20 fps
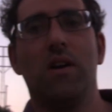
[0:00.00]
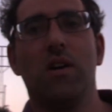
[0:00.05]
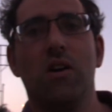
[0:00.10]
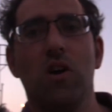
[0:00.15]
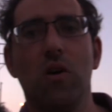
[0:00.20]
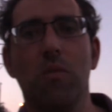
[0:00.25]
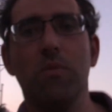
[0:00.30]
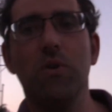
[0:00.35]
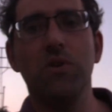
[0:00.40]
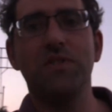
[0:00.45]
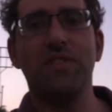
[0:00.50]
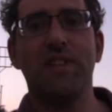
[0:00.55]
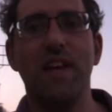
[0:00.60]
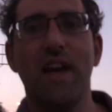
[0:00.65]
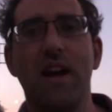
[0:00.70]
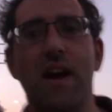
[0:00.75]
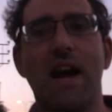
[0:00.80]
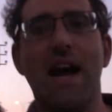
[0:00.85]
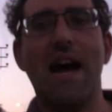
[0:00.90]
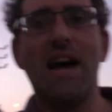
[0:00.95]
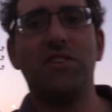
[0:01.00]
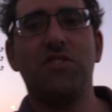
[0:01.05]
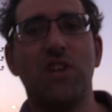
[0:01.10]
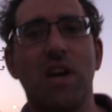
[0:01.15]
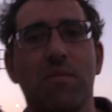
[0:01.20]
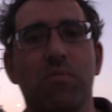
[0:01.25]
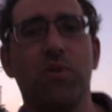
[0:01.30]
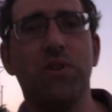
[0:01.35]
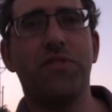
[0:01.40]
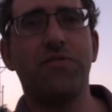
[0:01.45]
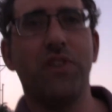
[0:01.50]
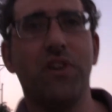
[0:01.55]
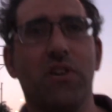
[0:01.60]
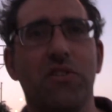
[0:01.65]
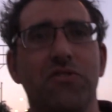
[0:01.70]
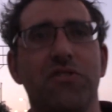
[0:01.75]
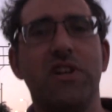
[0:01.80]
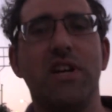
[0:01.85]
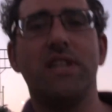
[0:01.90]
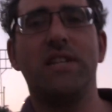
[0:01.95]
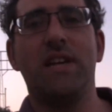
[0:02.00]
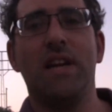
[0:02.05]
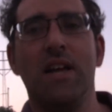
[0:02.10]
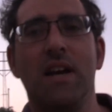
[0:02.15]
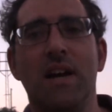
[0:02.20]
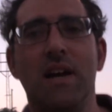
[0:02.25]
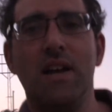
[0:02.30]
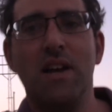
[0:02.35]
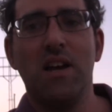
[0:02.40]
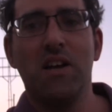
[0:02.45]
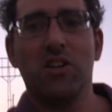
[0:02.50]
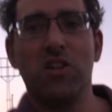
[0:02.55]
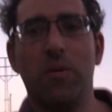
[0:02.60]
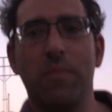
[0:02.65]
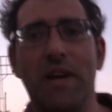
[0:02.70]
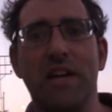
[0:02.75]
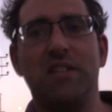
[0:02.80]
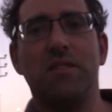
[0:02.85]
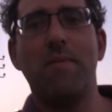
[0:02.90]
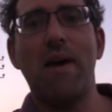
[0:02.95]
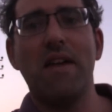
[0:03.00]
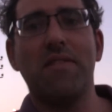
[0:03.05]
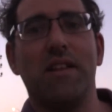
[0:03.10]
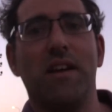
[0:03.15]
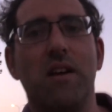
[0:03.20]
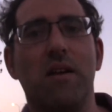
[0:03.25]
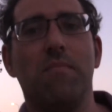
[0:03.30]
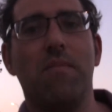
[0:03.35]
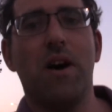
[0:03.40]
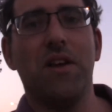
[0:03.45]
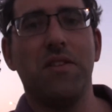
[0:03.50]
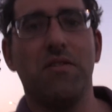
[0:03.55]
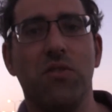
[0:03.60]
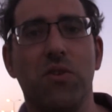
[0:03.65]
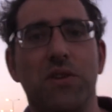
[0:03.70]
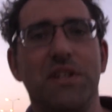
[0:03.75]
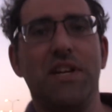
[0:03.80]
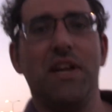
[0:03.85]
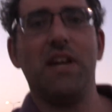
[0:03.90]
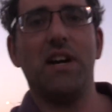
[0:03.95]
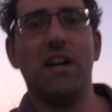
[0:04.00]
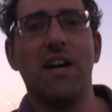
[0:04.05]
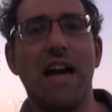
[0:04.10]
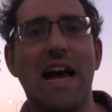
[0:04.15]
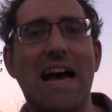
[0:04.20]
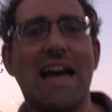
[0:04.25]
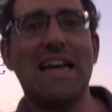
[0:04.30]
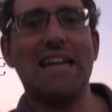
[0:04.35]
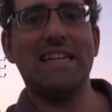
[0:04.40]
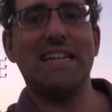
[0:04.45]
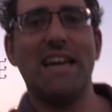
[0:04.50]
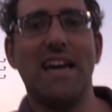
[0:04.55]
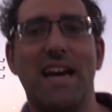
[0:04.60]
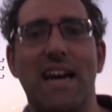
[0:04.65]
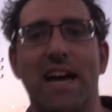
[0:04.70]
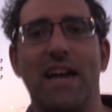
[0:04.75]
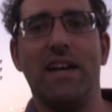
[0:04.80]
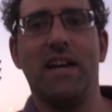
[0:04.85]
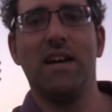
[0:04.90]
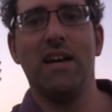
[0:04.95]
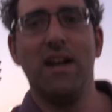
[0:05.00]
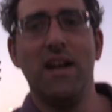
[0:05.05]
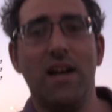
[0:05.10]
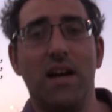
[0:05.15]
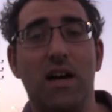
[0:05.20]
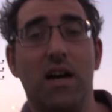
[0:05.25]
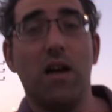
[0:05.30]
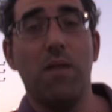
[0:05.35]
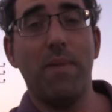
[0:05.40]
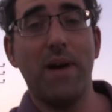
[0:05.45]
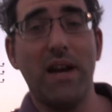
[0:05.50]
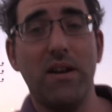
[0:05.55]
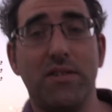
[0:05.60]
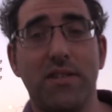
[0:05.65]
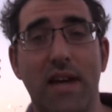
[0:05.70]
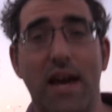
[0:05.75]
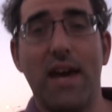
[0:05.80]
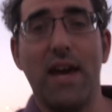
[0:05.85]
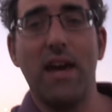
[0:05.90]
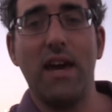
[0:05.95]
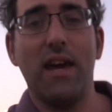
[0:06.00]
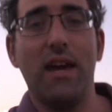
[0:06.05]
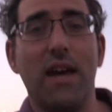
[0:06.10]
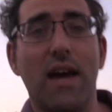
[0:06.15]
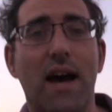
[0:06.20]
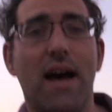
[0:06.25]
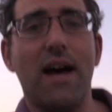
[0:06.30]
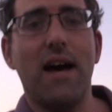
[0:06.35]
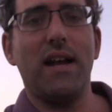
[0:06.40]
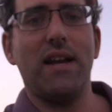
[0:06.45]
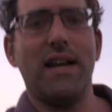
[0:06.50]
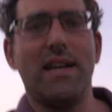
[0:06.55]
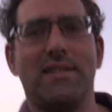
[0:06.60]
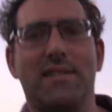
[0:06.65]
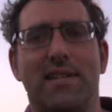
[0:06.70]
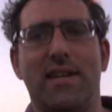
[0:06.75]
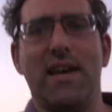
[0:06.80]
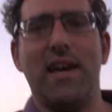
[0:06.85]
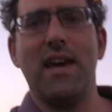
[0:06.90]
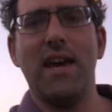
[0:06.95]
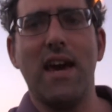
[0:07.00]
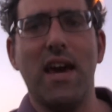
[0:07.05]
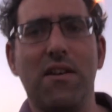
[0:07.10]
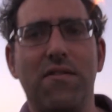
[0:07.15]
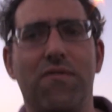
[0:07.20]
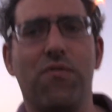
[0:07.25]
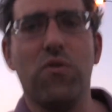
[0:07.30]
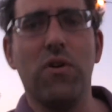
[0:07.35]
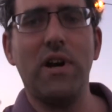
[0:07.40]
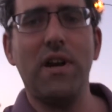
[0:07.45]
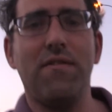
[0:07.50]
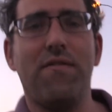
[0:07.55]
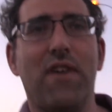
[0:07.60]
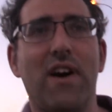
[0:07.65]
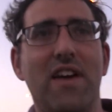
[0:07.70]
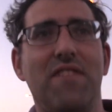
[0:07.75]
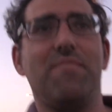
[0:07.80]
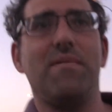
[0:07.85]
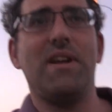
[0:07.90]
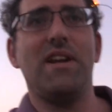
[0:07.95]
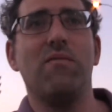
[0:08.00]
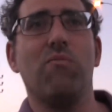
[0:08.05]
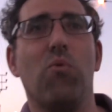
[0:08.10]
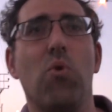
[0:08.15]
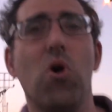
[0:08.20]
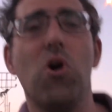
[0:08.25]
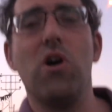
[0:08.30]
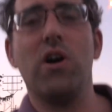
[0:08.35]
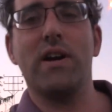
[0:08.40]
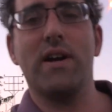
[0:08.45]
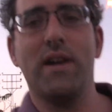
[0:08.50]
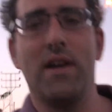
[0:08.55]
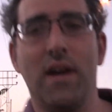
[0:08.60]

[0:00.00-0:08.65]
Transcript: almost there at uh, checkpoint 300, coming into Bethlehem on the road here, and uh, about a, uh, let's say, a 45 minute walk